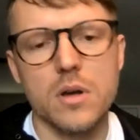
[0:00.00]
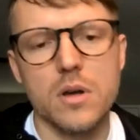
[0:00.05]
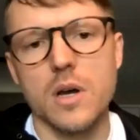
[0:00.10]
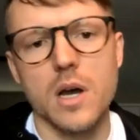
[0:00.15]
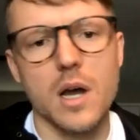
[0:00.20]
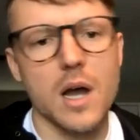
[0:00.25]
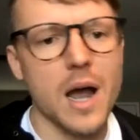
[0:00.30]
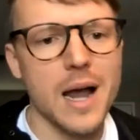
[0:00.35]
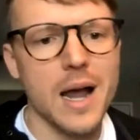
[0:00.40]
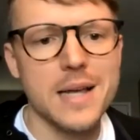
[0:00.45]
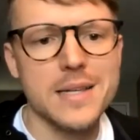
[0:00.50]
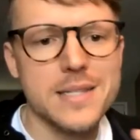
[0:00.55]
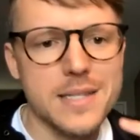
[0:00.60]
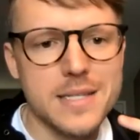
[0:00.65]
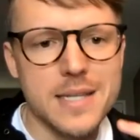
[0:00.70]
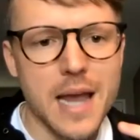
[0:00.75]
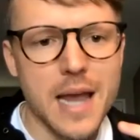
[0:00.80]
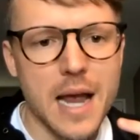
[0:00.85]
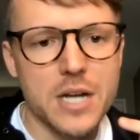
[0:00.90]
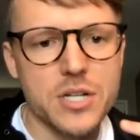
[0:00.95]
Hi, is
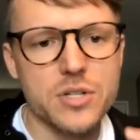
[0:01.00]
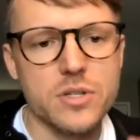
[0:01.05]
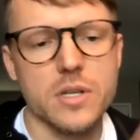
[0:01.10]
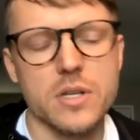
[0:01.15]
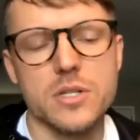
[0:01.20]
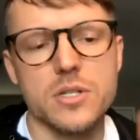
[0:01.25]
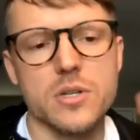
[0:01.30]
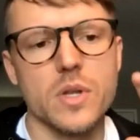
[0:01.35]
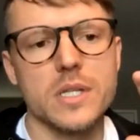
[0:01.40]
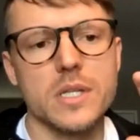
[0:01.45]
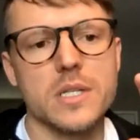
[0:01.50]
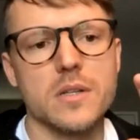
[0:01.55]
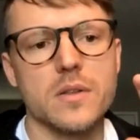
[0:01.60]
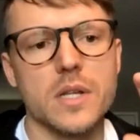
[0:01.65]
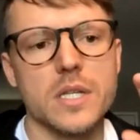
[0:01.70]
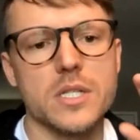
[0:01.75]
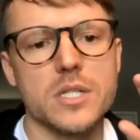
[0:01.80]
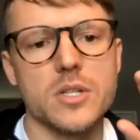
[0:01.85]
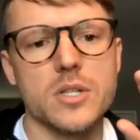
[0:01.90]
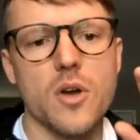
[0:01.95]
this Ashley? So
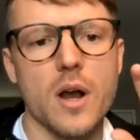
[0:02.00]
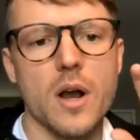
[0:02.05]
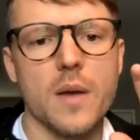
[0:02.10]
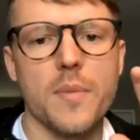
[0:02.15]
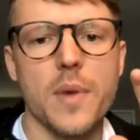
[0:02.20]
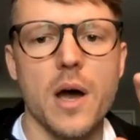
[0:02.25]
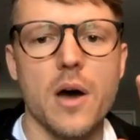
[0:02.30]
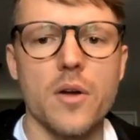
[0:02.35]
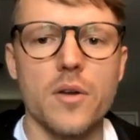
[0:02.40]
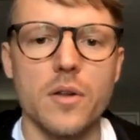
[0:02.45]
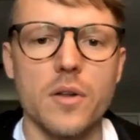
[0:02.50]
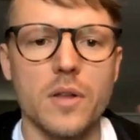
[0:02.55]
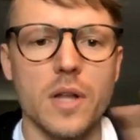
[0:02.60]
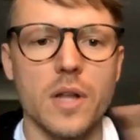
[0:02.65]
let's talk about,